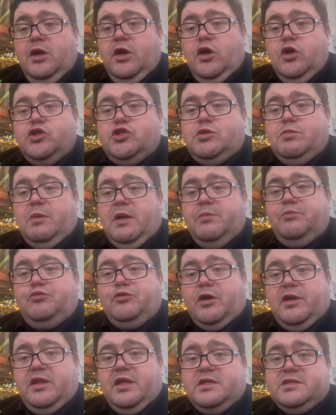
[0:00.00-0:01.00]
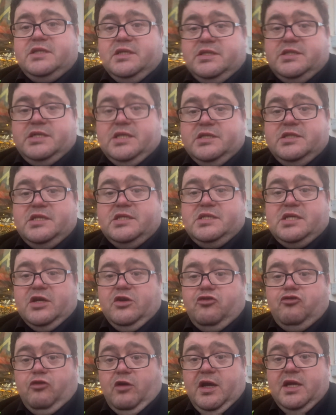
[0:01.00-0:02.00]
And to my brothers and sisters
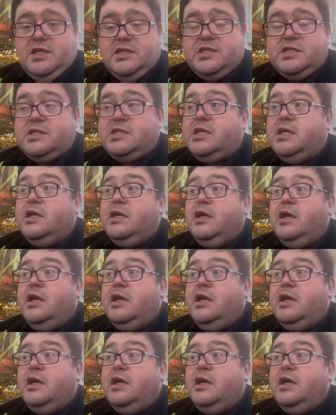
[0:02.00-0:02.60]
in Christ,